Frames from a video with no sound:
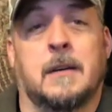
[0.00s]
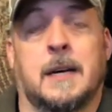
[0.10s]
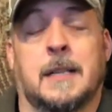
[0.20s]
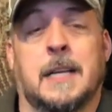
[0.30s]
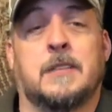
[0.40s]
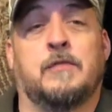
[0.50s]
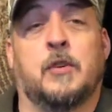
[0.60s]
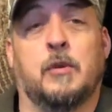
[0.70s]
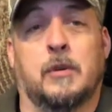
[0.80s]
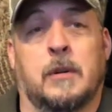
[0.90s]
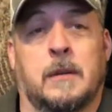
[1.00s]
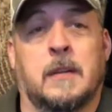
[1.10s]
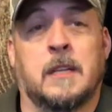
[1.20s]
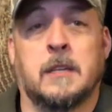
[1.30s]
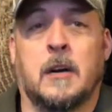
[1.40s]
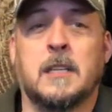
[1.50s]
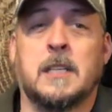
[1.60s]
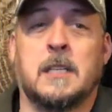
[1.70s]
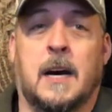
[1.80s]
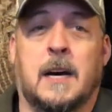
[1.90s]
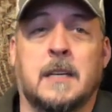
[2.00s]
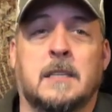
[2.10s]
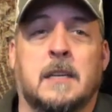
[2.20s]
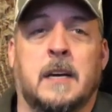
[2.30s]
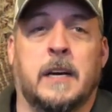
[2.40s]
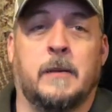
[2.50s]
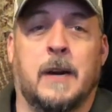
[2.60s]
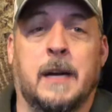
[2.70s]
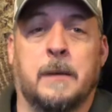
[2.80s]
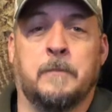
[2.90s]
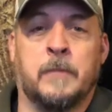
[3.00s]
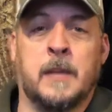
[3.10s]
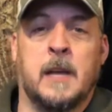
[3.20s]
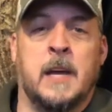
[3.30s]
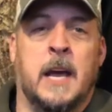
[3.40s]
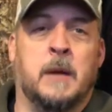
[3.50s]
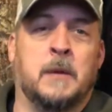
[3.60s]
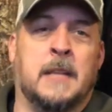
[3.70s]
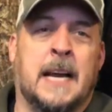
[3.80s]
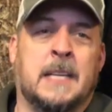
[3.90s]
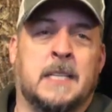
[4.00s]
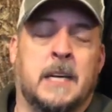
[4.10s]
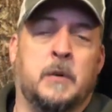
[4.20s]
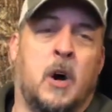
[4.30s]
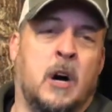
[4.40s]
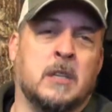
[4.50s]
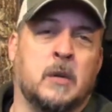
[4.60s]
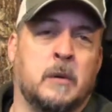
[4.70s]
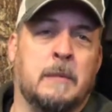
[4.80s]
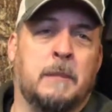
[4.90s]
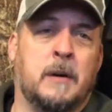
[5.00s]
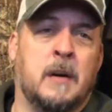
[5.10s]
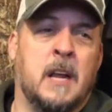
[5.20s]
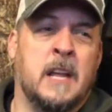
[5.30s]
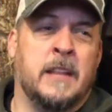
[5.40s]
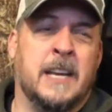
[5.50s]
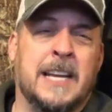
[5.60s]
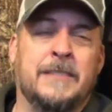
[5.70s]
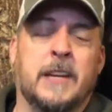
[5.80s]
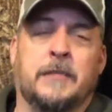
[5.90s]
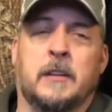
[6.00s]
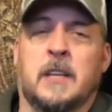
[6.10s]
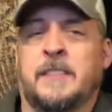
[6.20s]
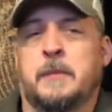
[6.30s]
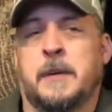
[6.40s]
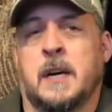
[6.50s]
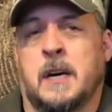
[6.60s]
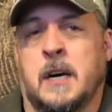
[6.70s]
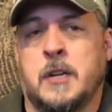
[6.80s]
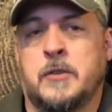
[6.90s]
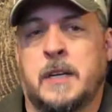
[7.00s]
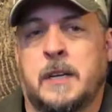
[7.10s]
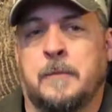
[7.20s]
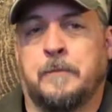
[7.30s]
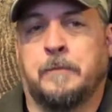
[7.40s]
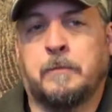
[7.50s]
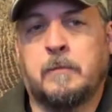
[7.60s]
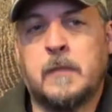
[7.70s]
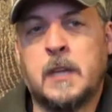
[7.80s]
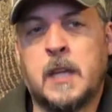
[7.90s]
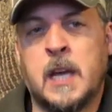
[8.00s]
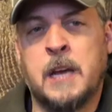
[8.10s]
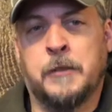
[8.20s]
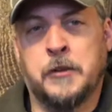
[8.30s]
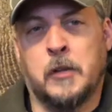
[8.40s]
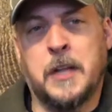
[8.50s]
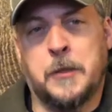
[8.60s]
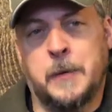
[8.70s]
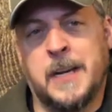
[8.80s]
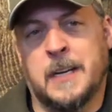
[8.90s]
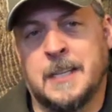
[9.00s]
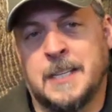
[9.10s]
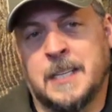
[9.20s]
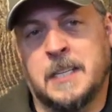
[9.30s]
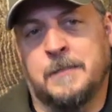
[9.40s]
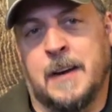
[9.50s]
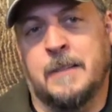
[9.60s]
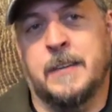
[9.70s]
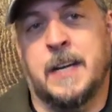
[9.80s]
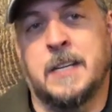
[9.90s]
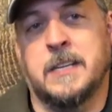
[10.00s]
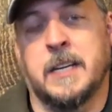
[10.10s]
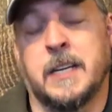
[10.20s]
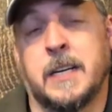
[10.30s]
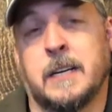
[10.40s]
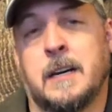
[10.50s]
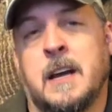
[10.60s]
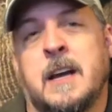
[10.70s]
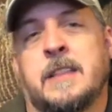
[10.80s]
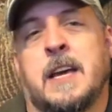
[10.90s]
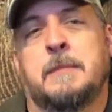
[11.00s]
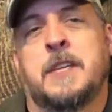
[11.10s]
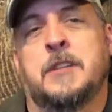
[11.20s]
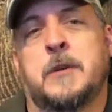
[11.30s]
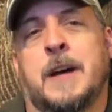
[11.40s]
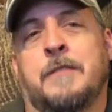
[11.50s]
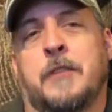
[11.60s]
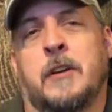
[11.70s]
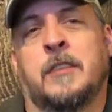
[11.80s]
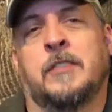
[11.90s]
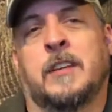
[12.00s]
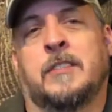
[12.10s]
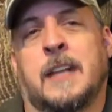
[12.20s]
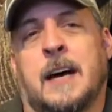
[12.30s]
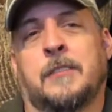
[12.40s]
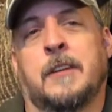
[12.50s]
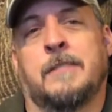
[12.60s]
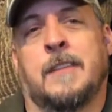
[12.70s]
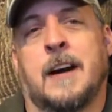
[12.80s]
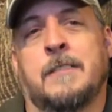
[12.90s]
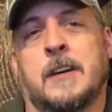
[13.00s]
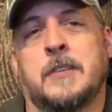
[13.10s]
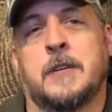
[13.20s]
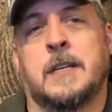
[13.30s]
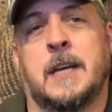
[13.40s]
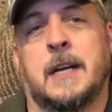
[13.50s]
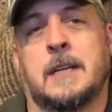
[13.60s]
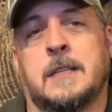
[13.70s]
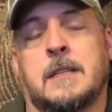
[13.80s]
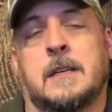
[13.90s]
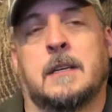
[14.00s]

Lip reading: And that's cool, as long as it's honest and right. And with that said, also remember that even if you live to be 100, if there's only 365 days in a year, that means you have 36,500 days.